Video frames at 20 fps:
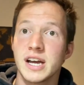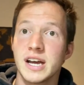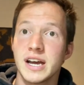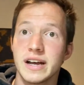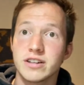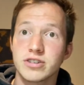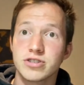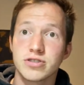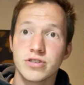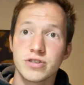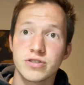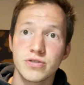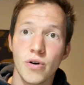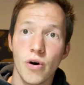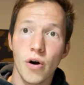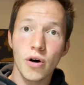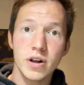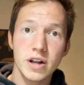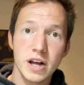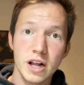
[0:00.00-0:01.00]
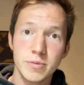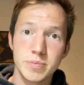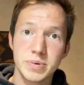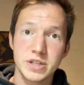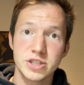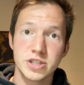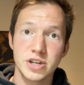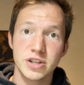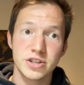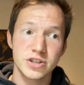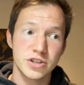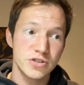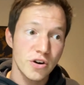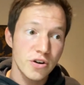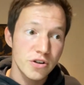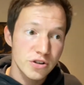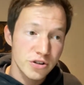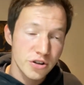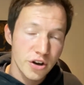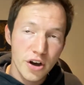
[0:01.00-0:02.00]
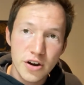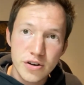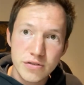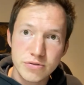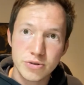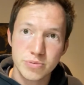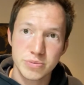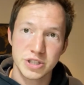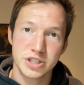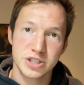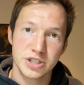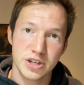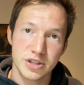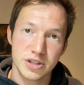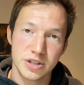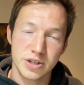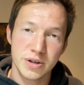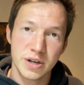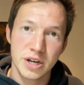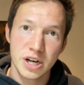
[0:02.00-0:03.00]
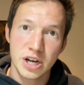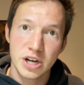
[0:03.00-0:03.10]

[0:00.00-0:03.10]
And so you all help each other, you all learn from each other,